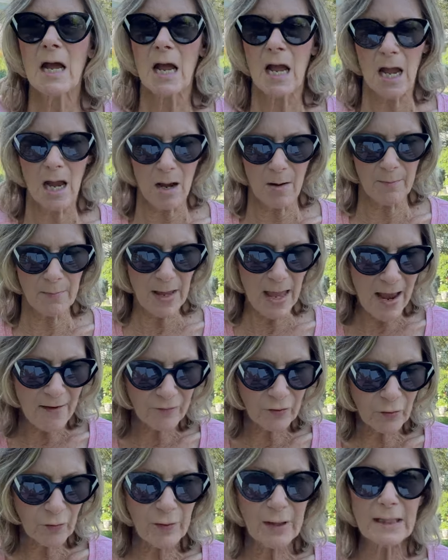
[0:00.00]
um,
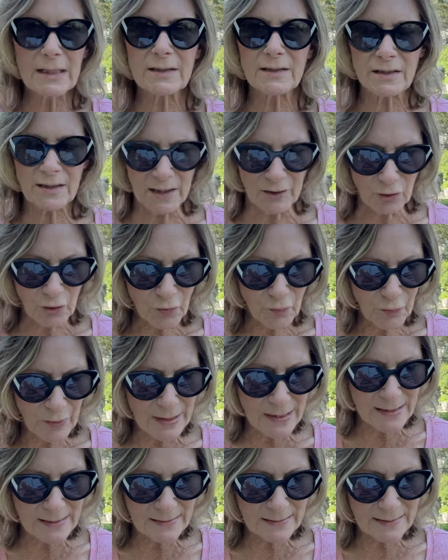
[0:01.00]
evergreens and
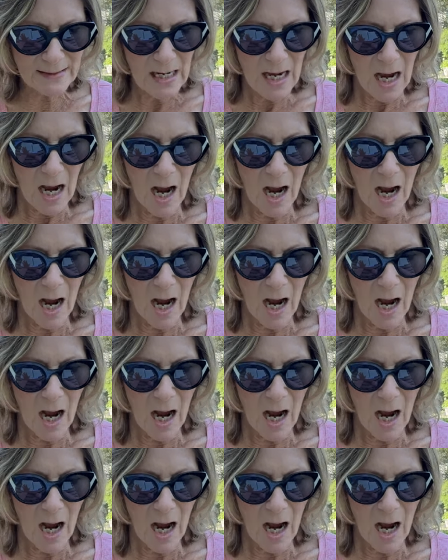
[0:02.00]
trees.